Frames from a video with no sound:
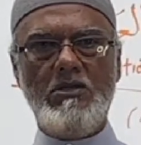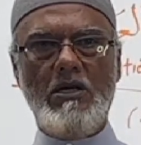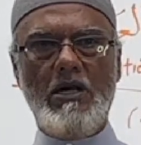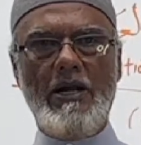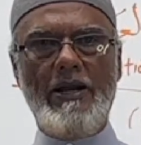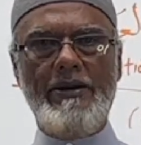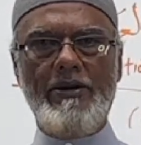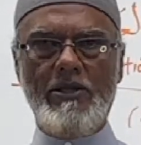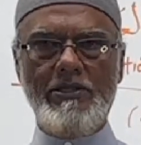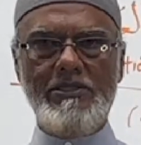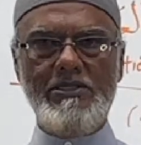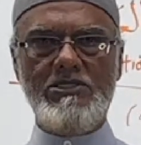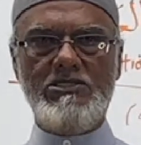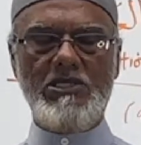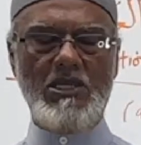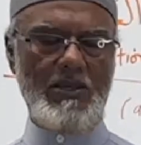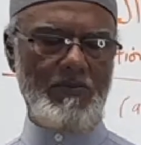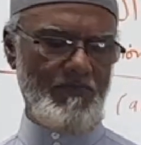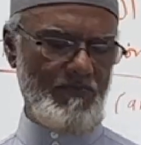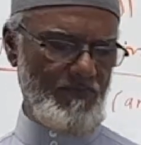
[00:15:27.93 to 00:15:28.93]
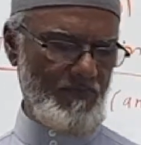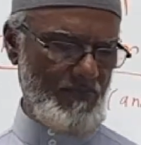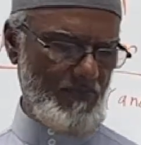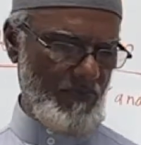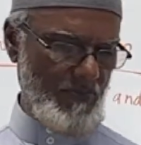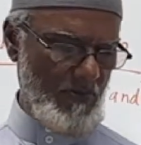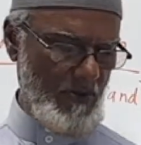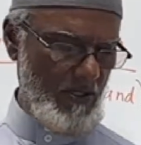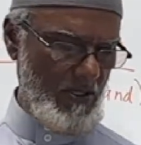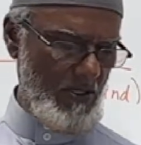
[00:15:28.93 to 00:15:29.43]
are not the same.
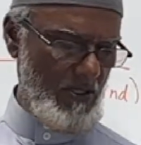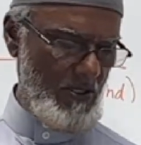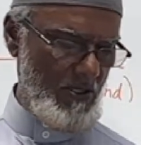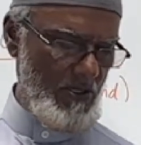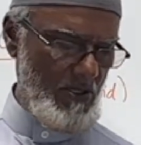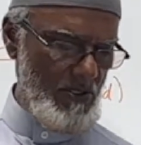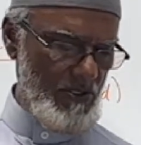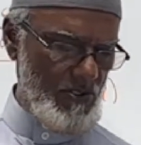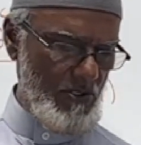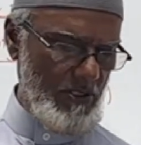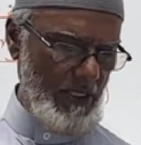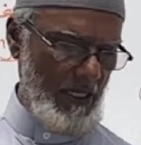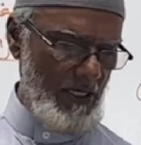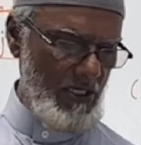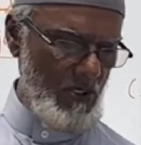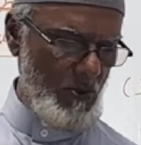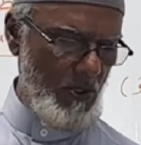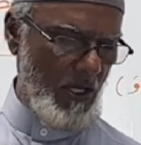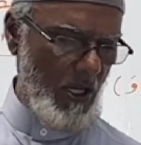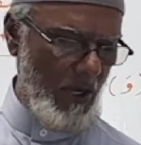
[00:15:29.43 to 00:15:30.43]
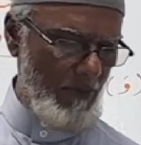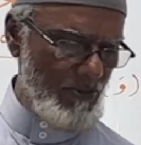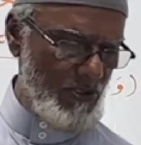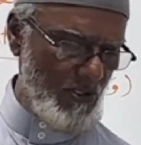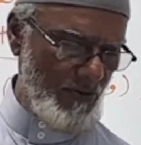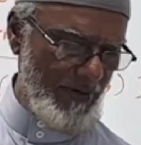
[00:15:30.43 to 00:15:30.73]
So then you will come to